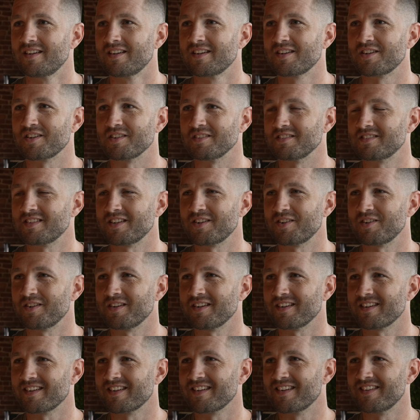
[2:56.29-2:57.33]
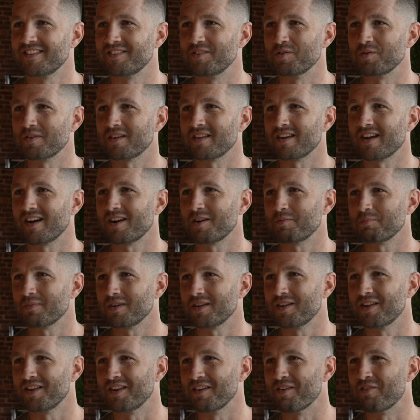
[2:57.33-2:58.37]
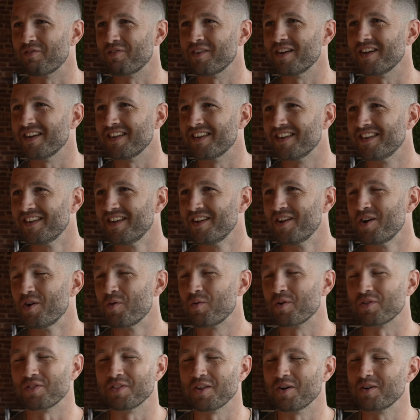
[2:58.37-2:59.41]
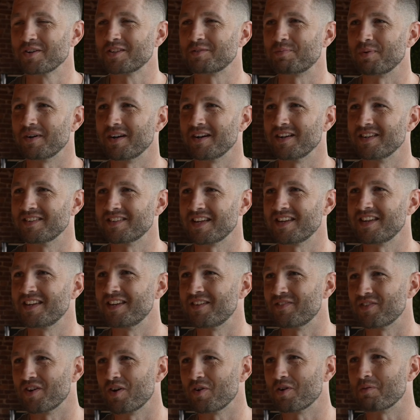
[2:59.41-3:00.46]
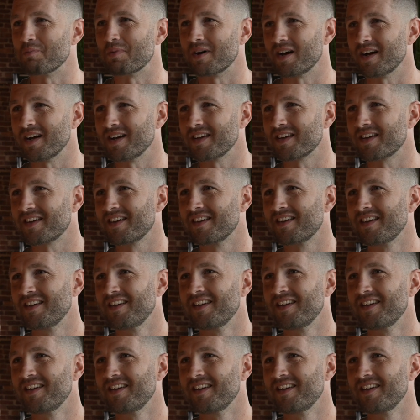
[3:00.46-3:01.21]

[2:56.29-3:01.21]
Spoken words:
considering doing an Ironman event with no experience. I didn't even own a bike.